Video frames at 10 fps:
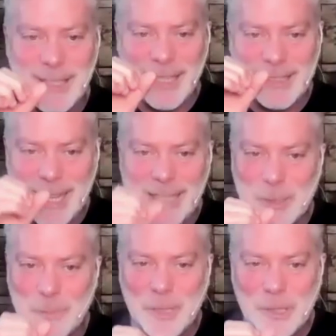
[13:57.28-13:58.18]
is got
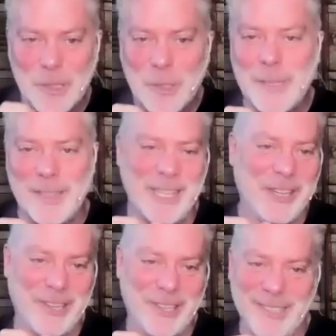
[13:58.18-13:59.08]
some glue in
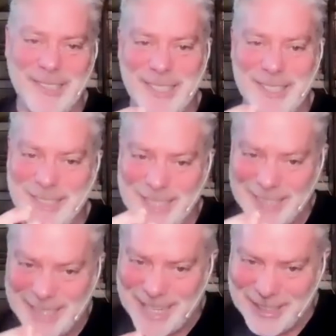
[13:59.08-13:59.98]
there that
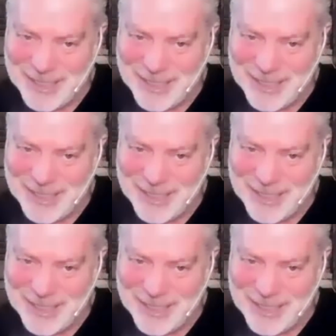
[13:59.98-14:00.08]
it kind of